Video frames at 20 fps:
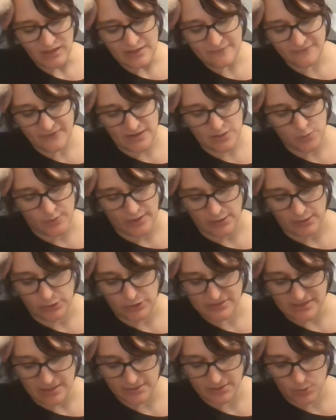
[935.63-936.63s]
If anyone had
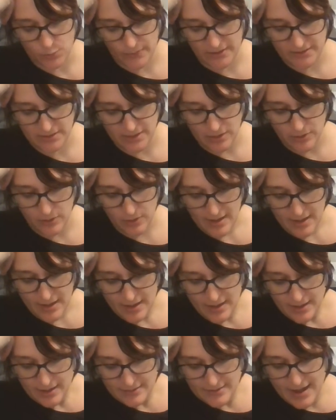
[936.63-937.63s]
looked out their window,
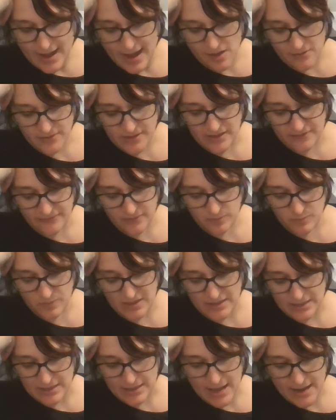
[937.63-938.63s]
now, even
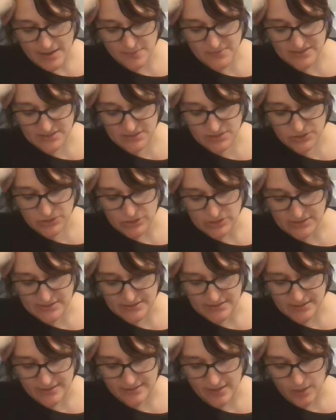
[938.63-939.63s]
beady-eyed Mrs.
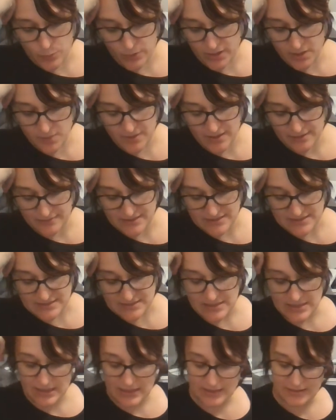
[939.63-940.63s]
Dursley, they wouldn't have been able to
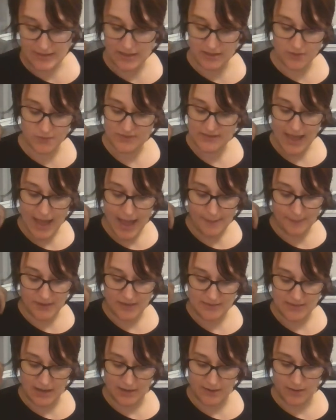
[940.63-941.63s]
see anything that was
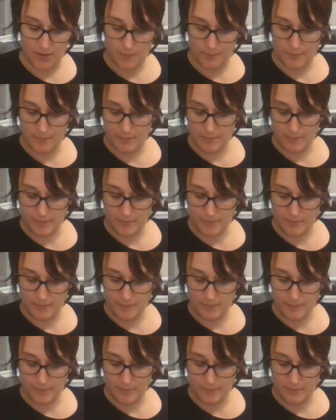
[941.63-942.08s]
happening down on the